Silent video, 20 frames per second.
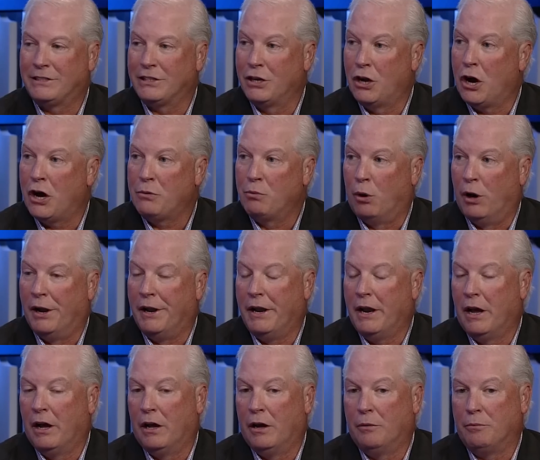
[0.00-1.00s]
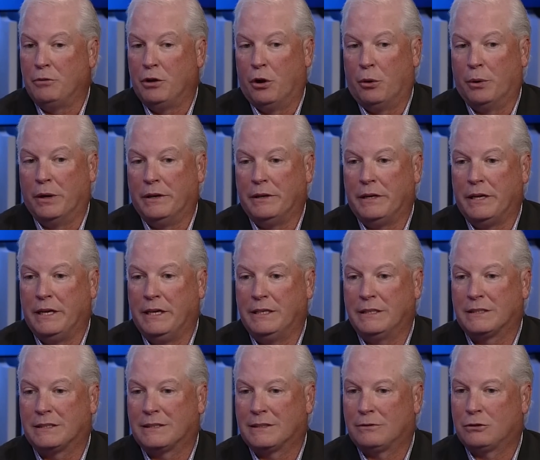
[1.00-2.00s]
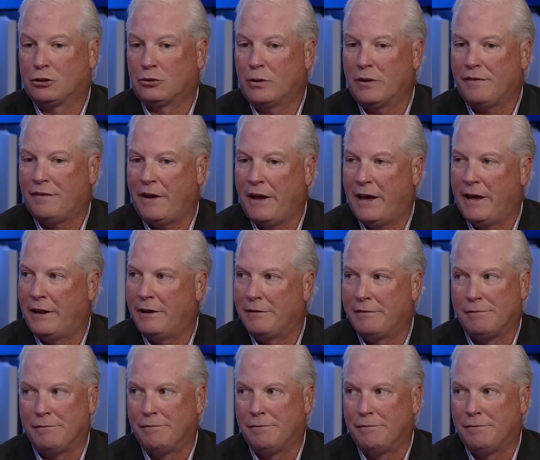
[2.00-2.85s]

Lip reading: an odd one. And he's sort of had,